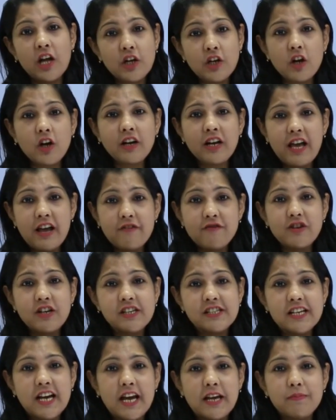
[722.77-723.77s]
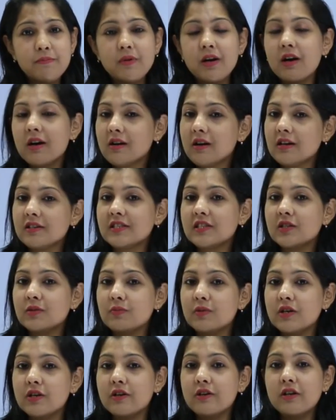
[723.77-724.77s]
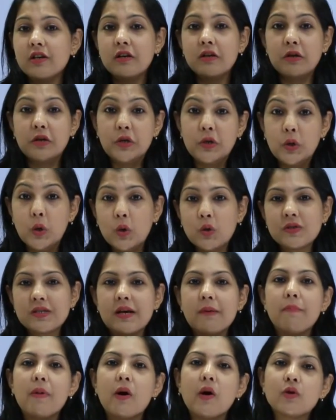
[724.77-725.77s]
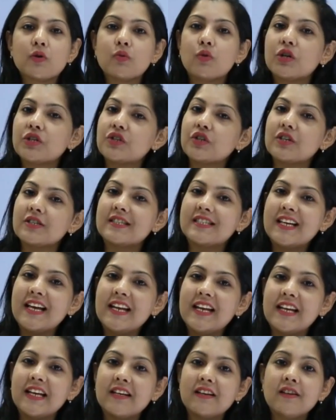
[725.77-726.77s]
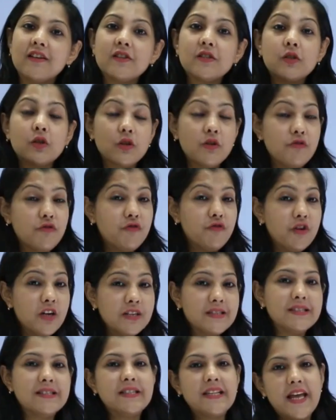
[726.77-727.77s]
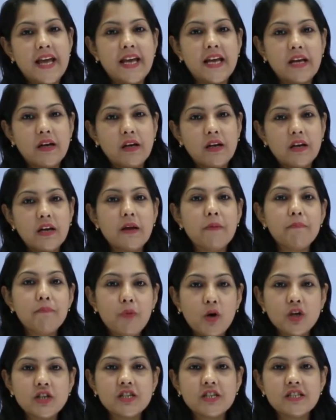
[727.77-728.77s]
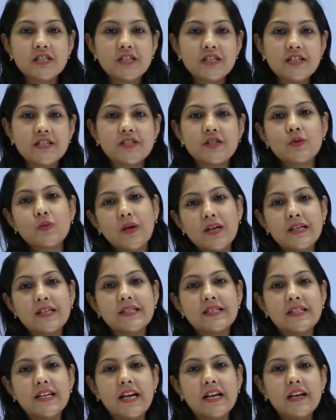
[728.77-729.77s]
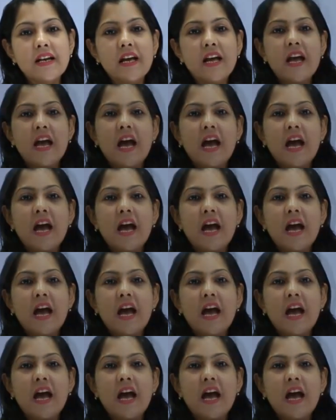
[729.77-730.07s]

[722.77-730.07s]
Not every time a customer knows about what you're selling. So the first thing important is to understand.